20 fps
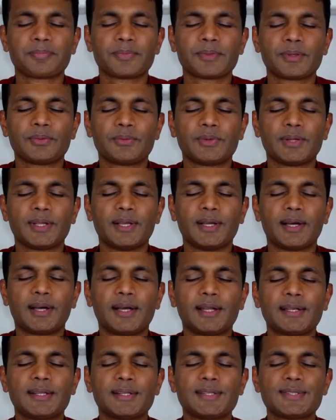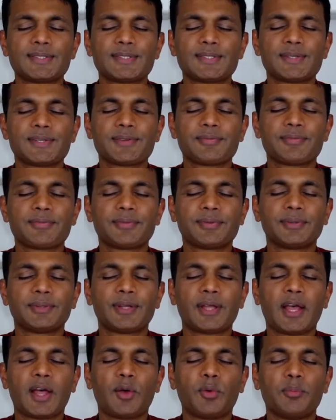regardless of
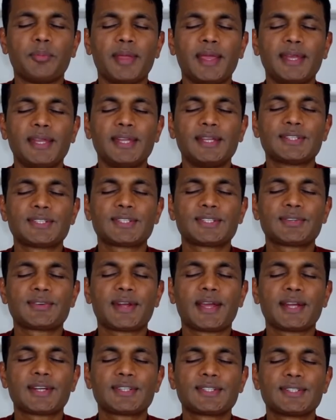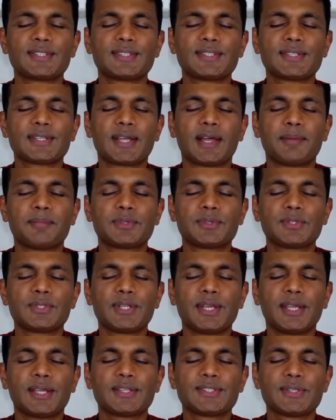how many distractions come to
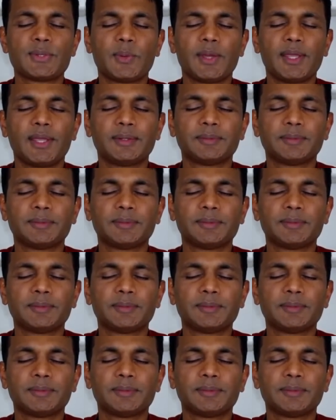take us away.